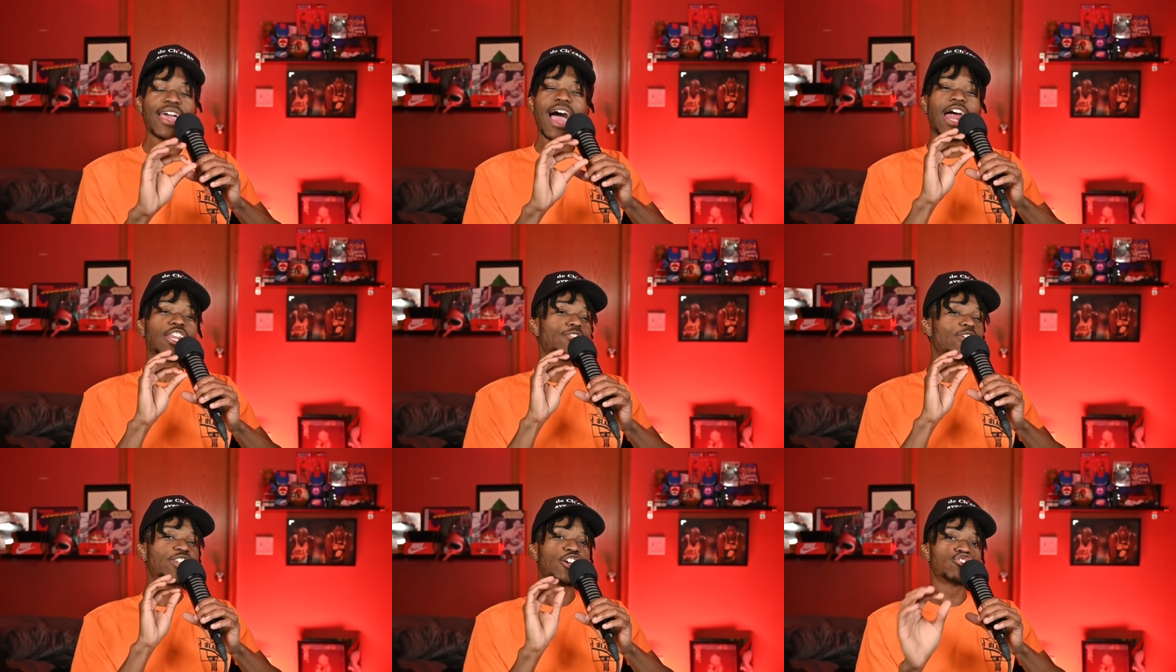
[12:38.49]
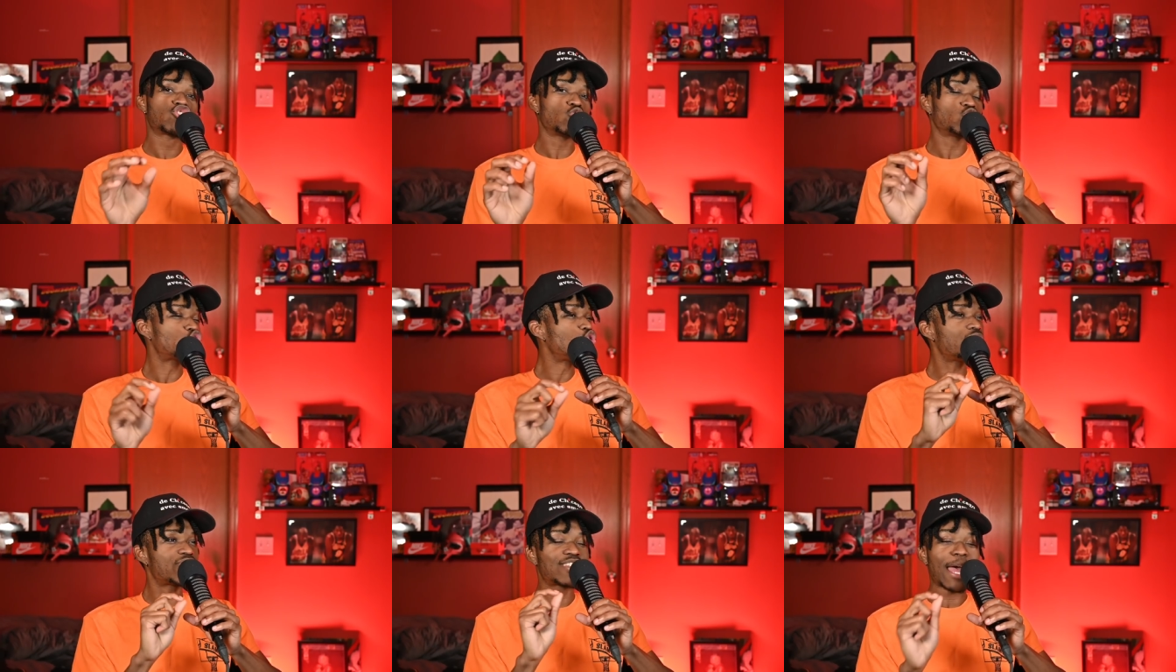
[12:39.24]
I love that Derrick Jones
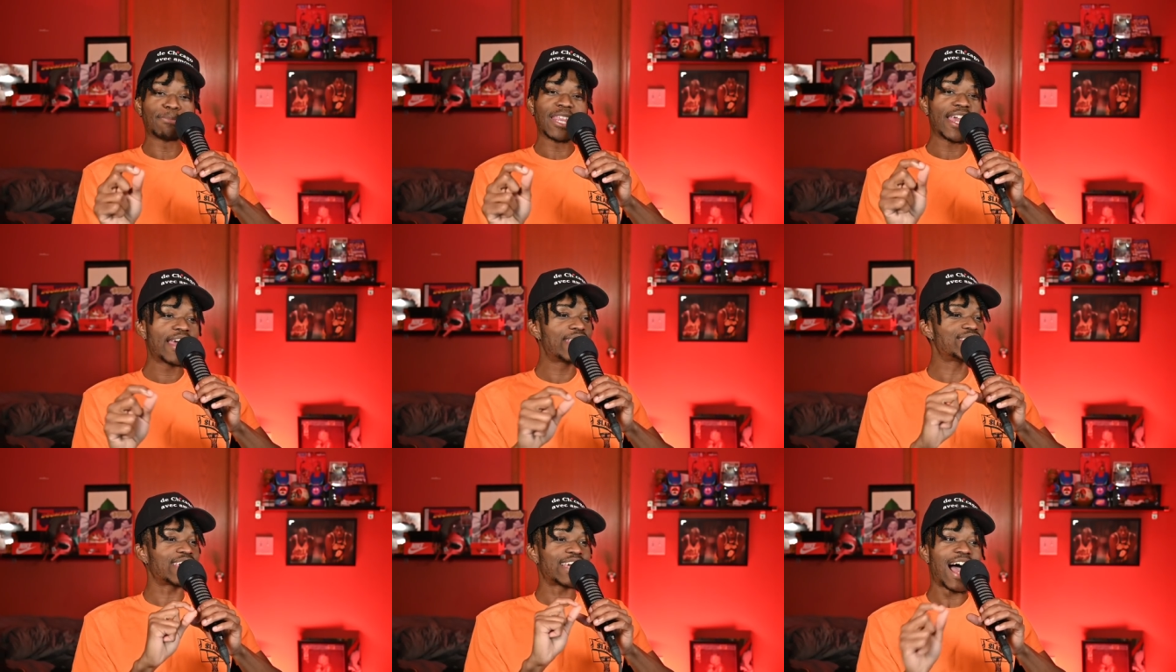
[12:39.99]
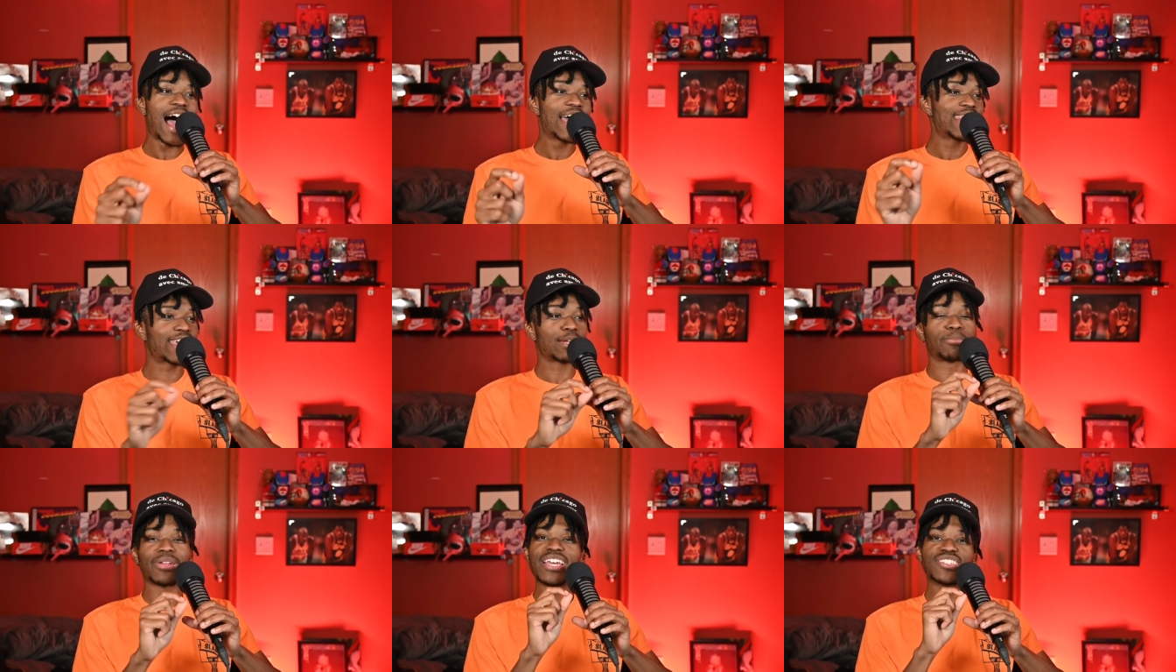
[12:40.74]
Jr. stepped in as a guy that can
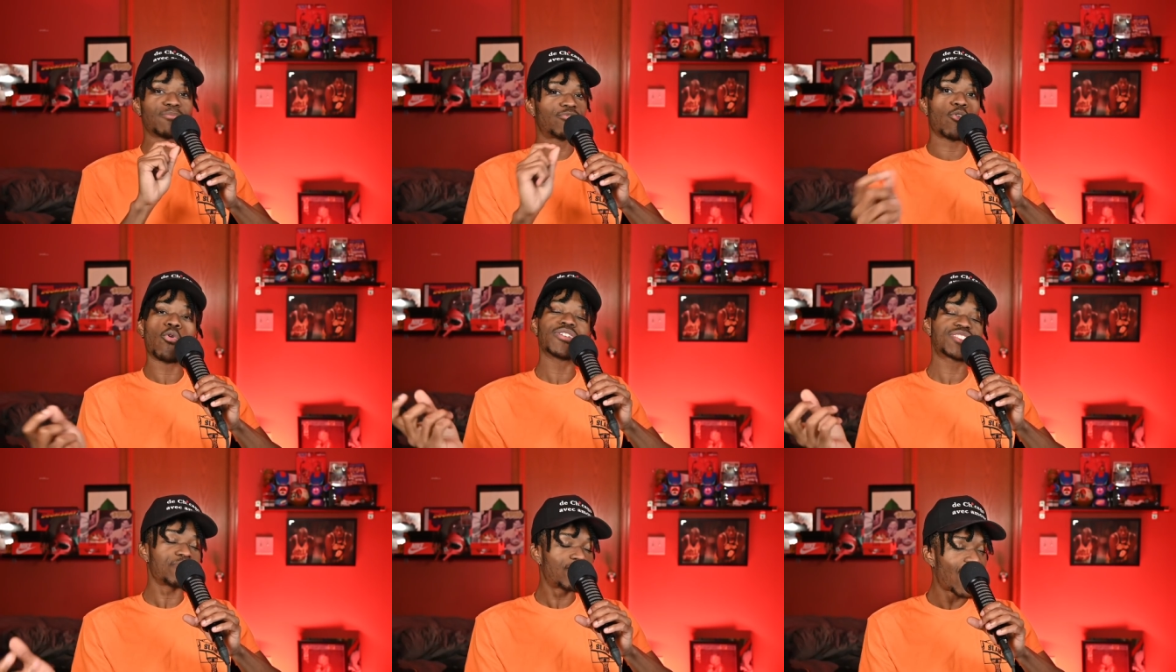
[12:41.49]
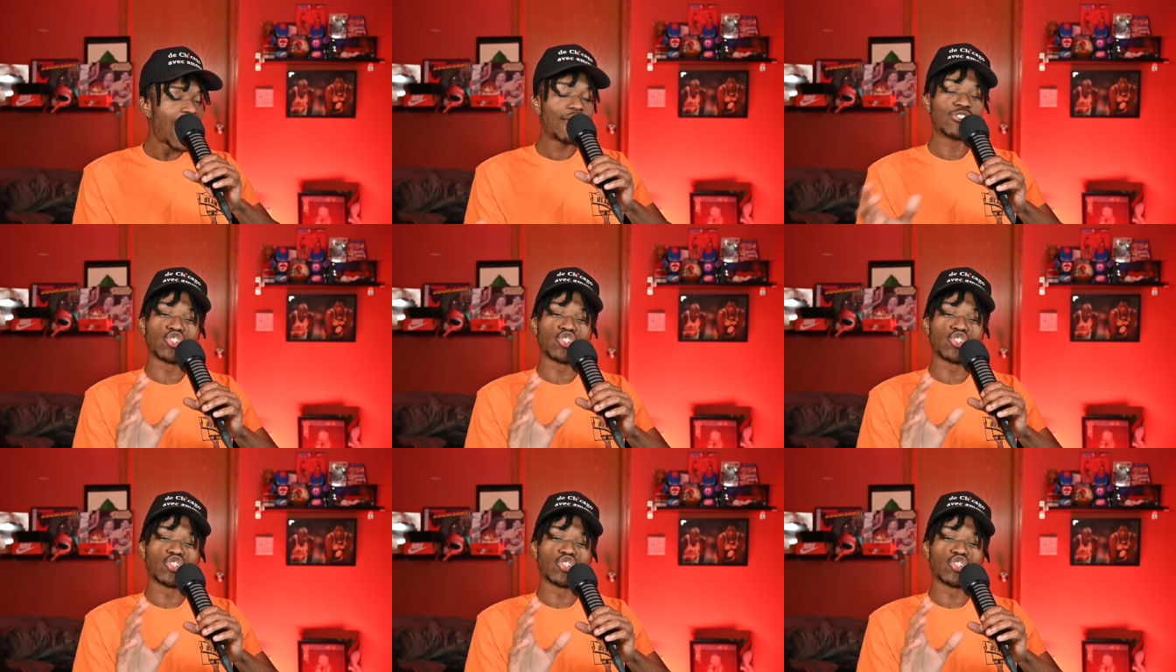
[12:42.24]
play some four and some five.